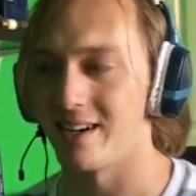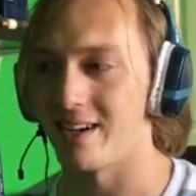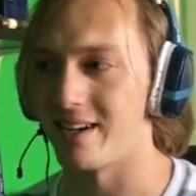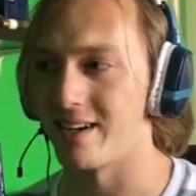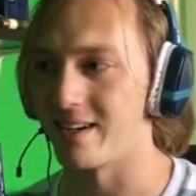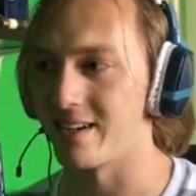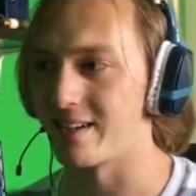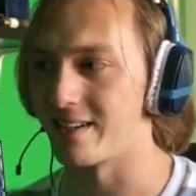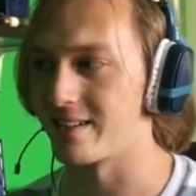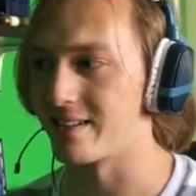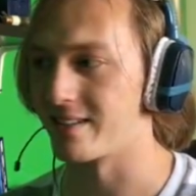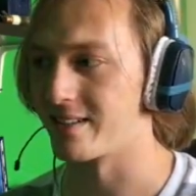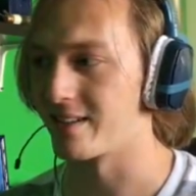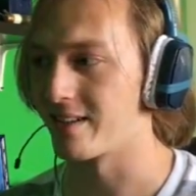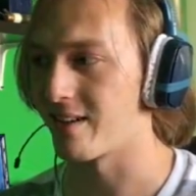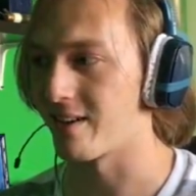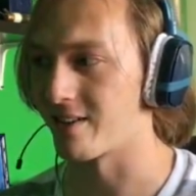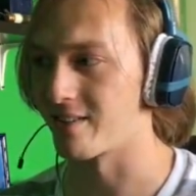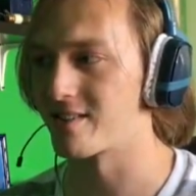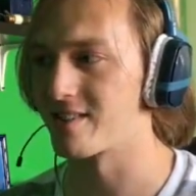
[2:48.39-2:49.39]
on
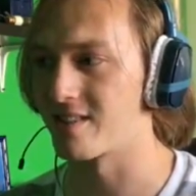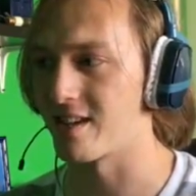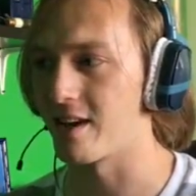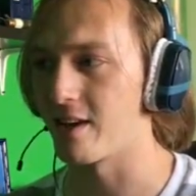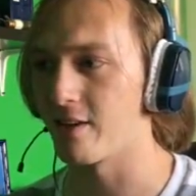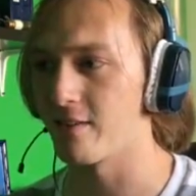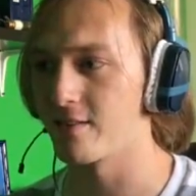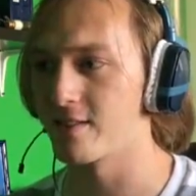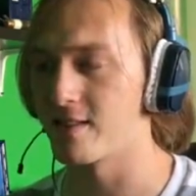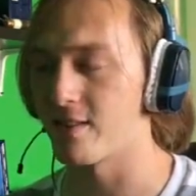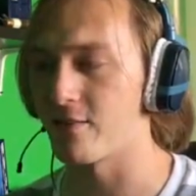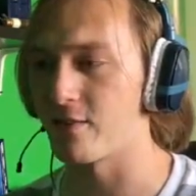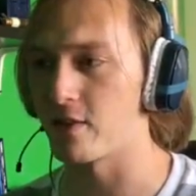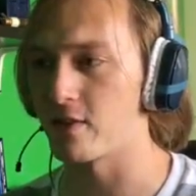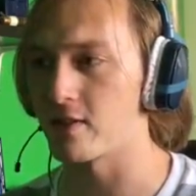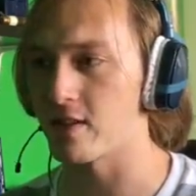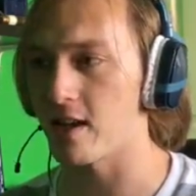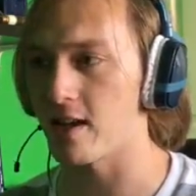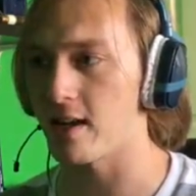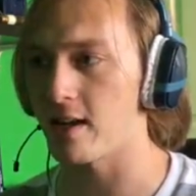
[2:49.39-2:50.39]
ourselves a
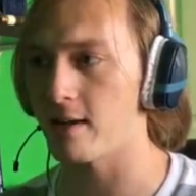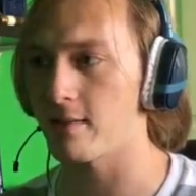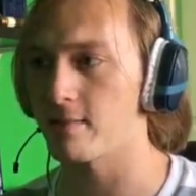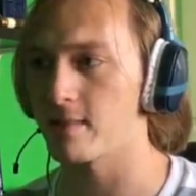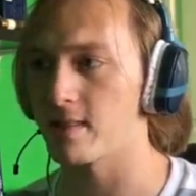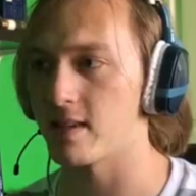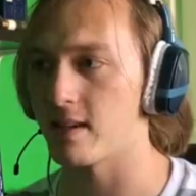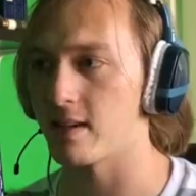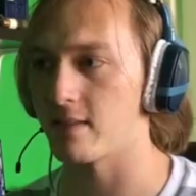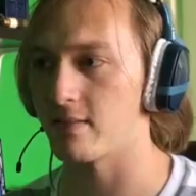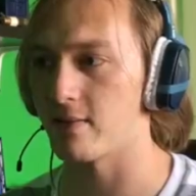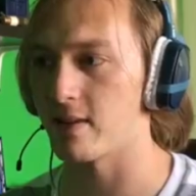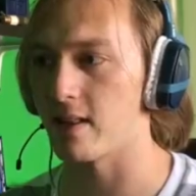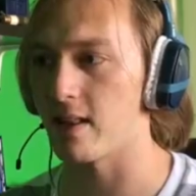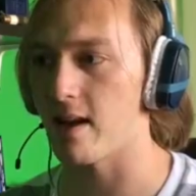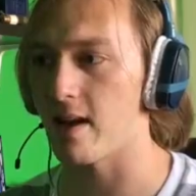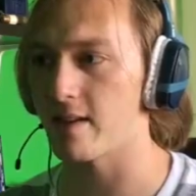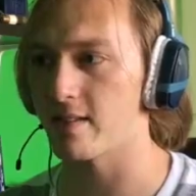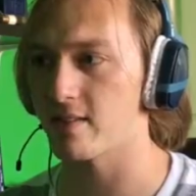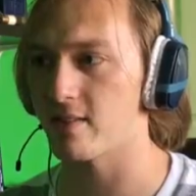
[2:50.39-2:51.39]
few times and we
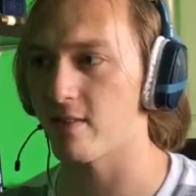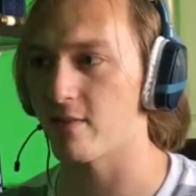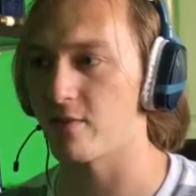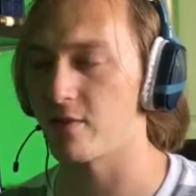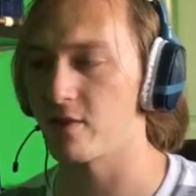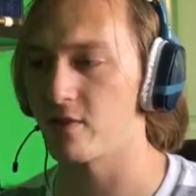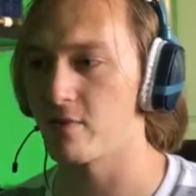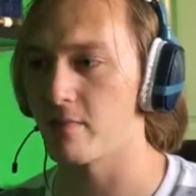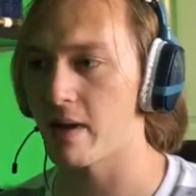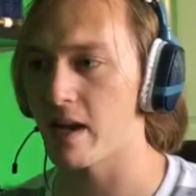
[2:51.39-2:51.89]
lost our few